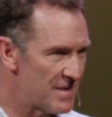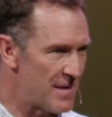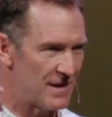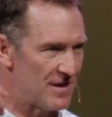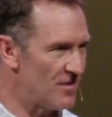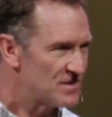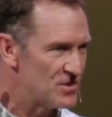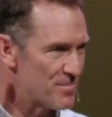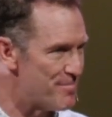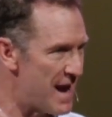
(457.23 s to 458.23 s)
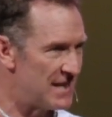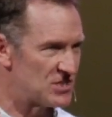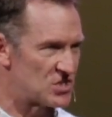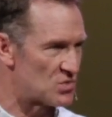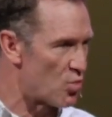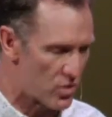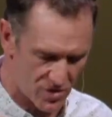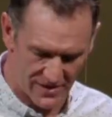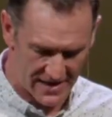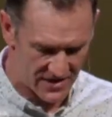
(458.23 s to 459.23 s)
something happening, and all of a sudden your mind is just
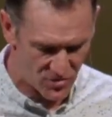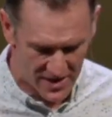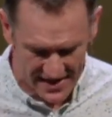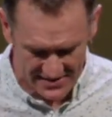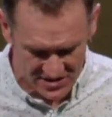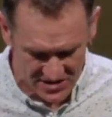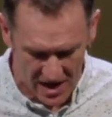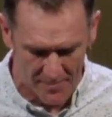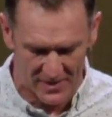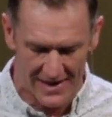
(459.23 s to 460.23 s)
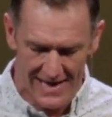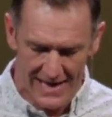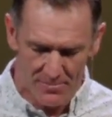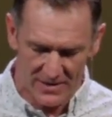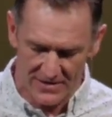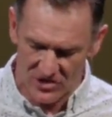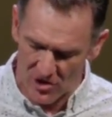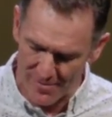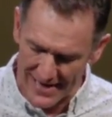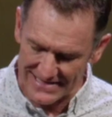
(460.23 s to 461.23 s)
whirling and you can't stop it. But
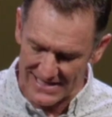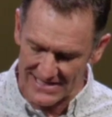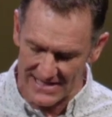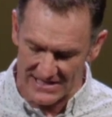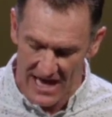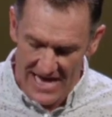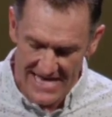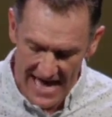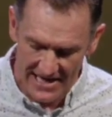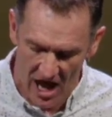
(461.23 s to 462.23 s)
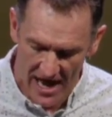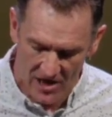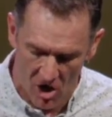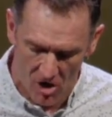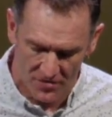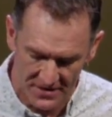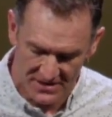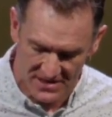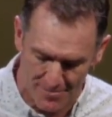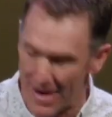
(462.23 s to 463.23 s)
Jeremiah says this, yet I call
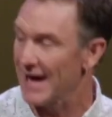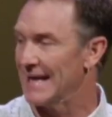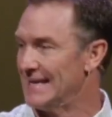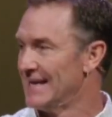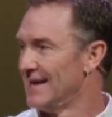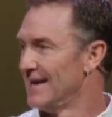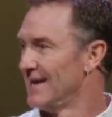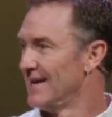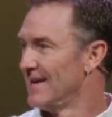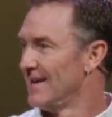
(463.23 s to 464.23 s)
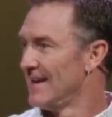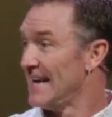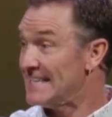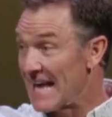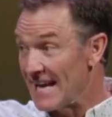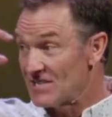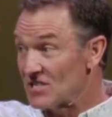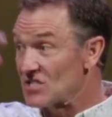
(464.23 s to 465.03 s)
this to mind. He takes